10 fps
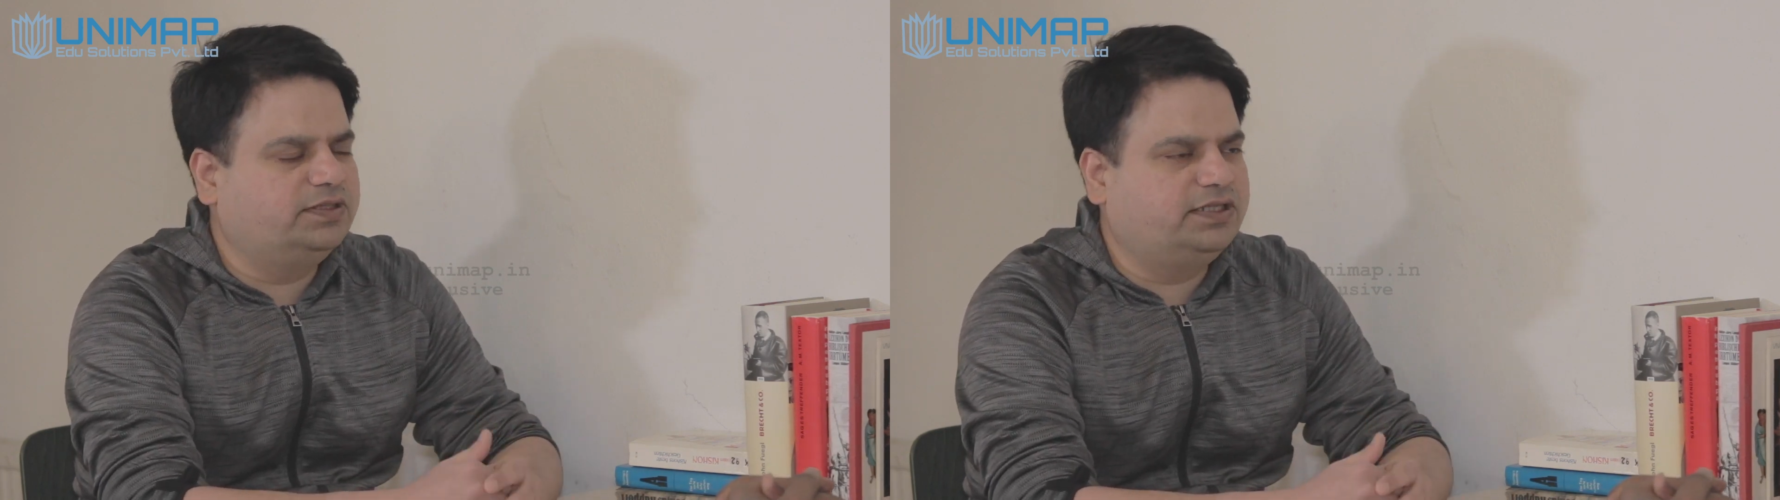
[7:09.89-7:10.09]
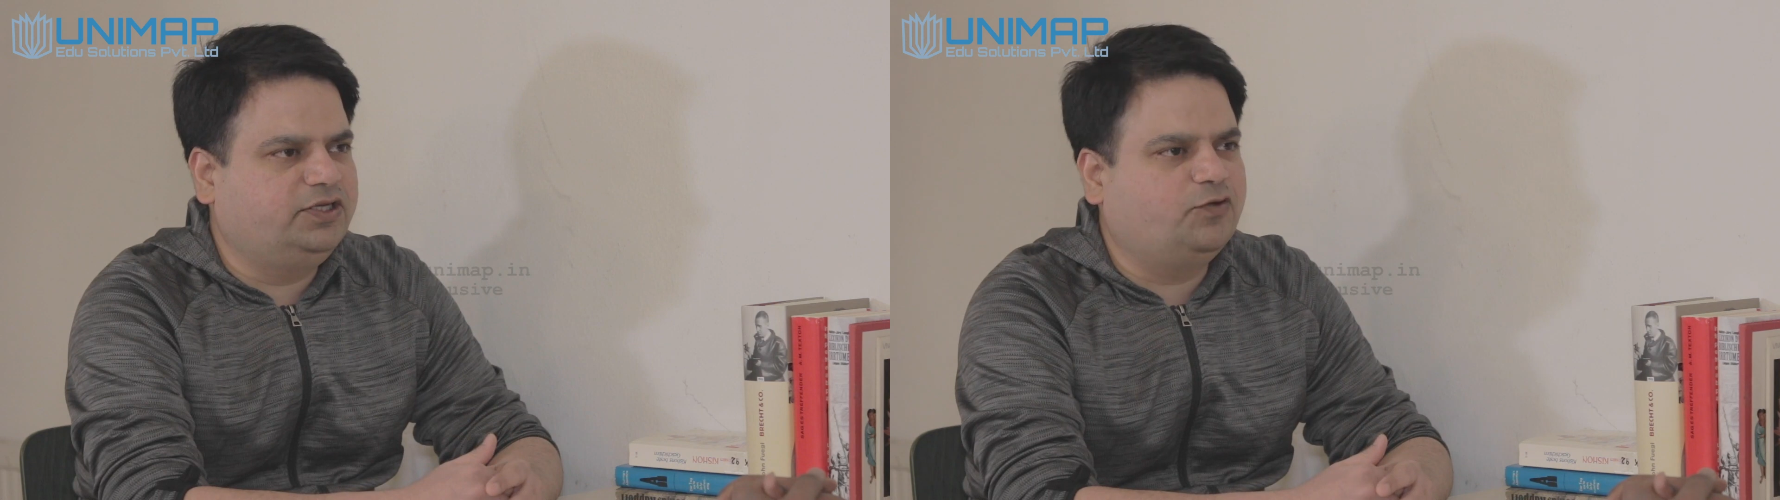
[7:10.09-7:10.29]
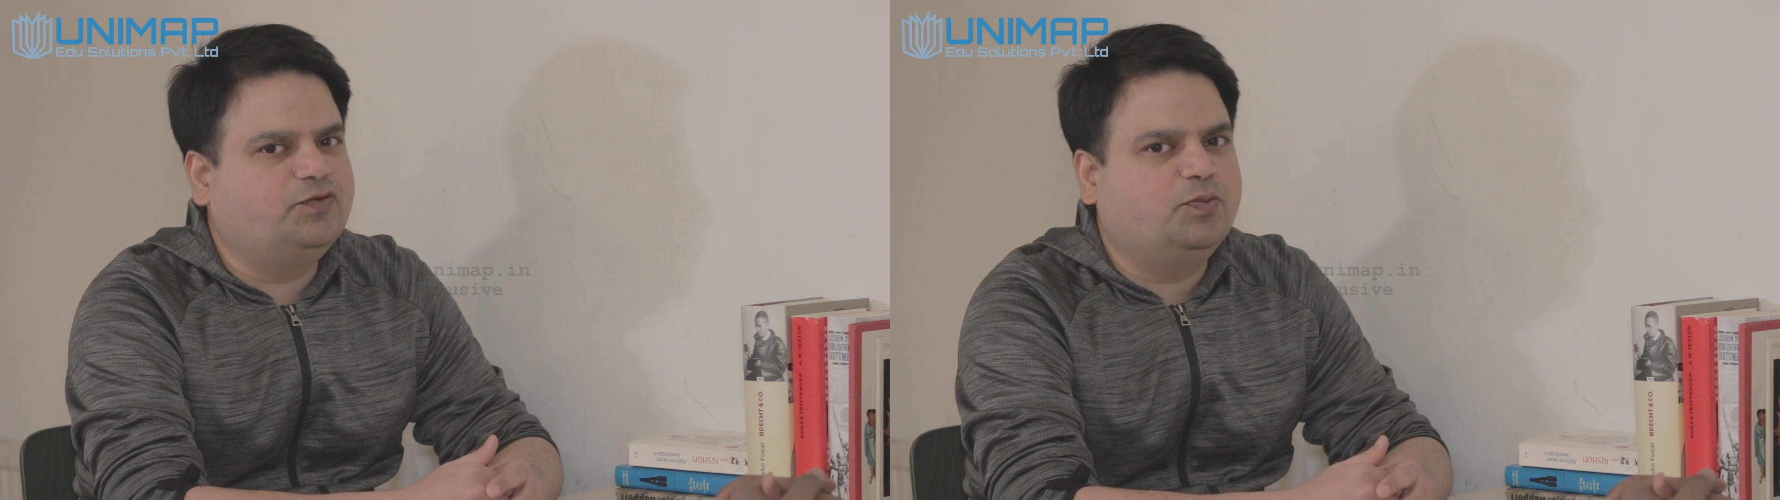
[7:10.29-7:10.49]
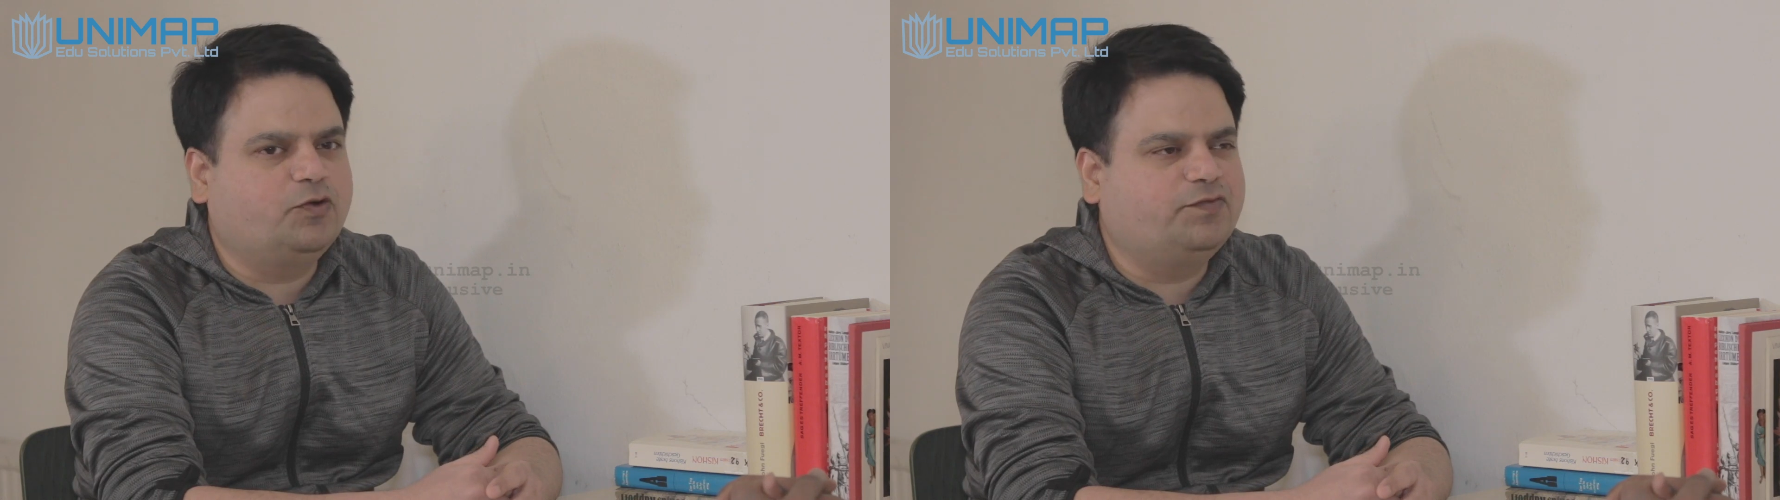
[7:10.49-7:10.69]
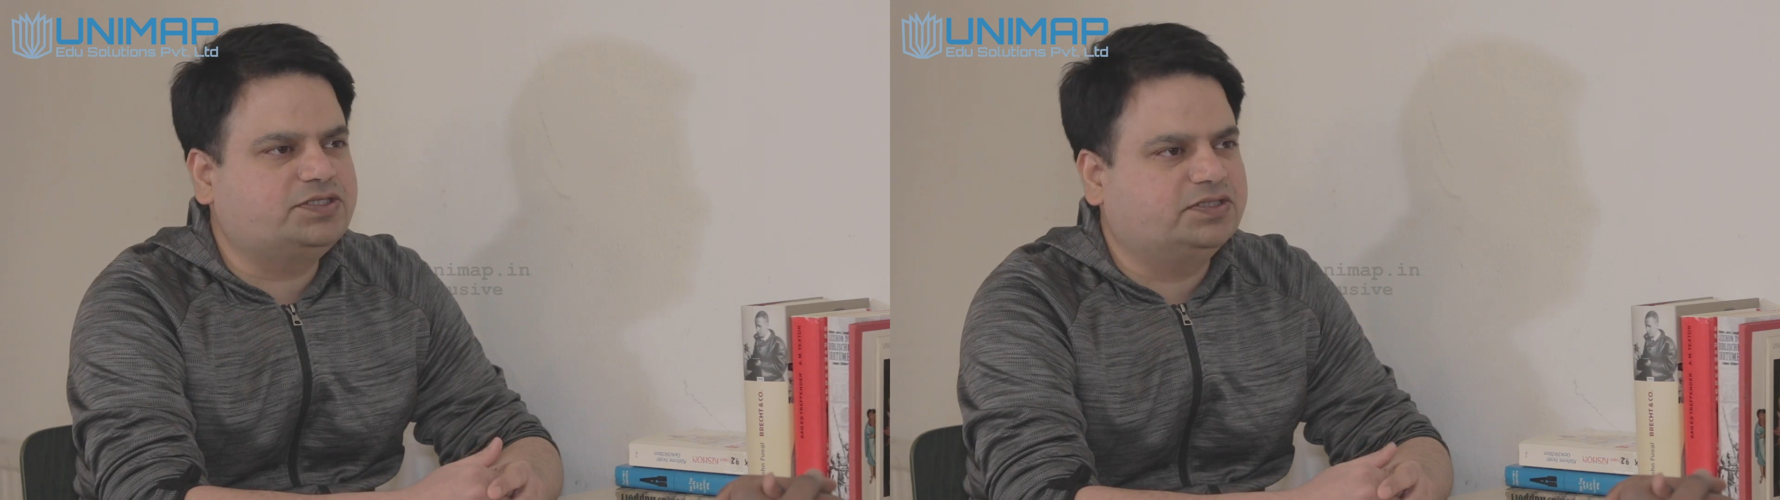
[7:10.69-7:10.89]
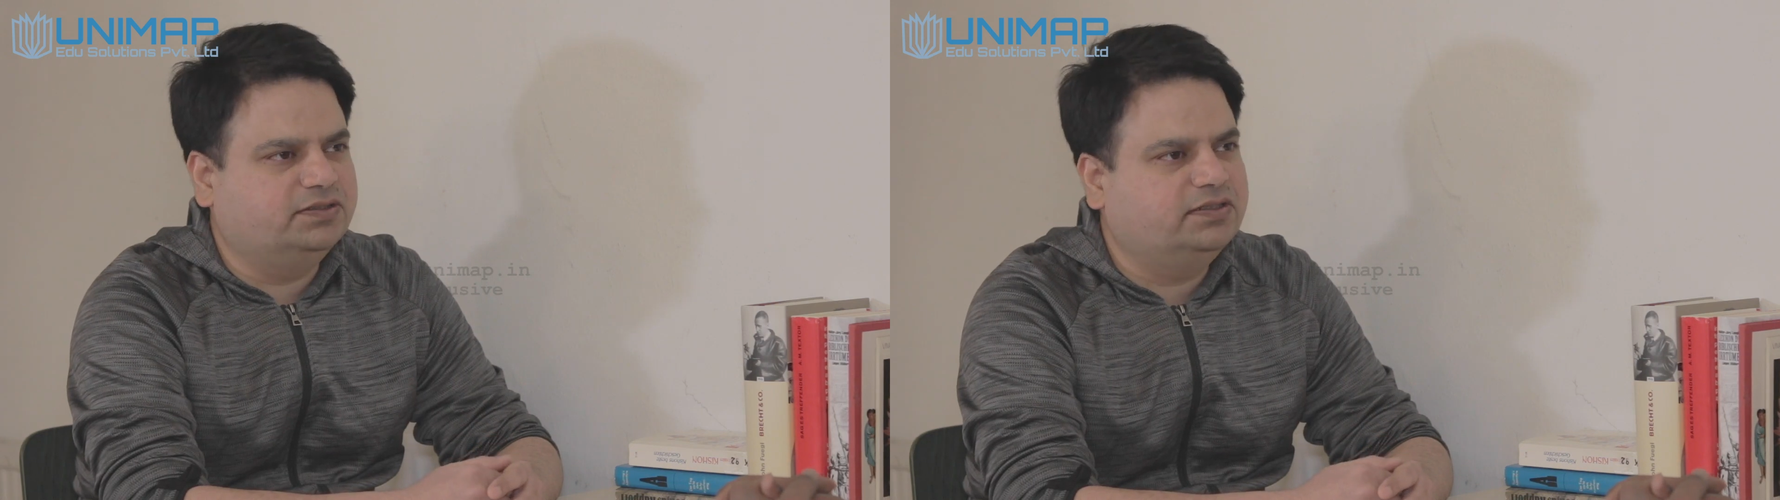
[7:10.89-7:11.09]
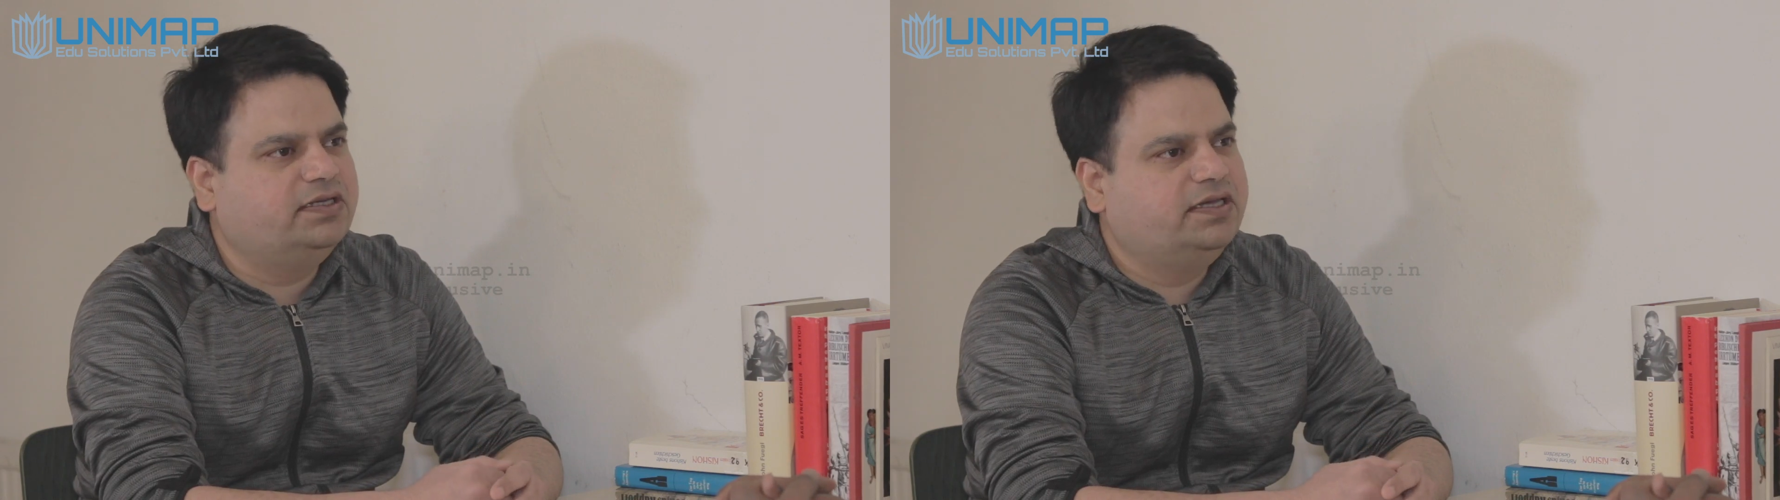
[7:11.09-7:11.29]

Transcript: any of the profession.